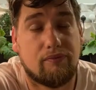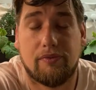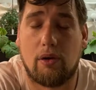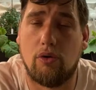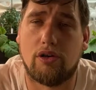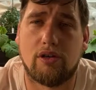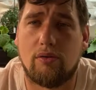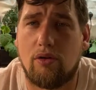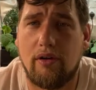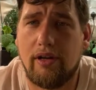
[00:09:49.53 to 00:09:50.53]
That works out
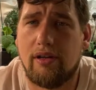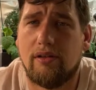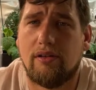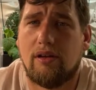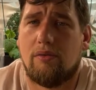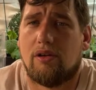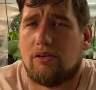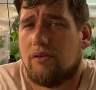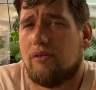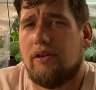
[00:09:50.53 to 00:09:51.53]
alright. That works
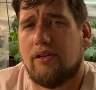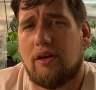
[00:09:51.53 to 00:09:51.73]
out alright.